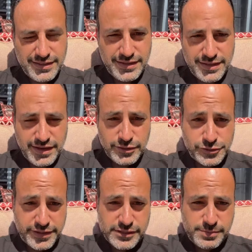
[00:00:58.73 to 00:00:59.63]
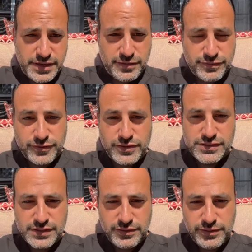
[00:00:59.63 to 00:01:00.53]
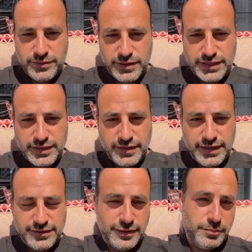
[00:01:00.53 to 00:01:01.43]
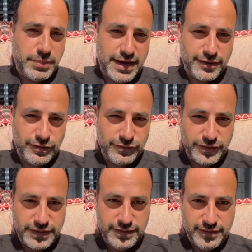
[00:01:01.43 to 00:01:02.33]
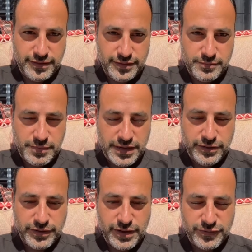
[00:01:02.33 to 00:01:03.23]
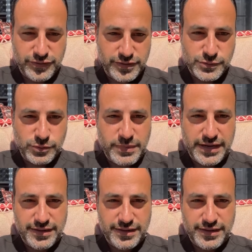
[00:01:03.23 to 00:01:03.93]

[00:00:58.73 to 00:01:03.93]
did the hair transplant first in New York, and then I did it back over here at my own office with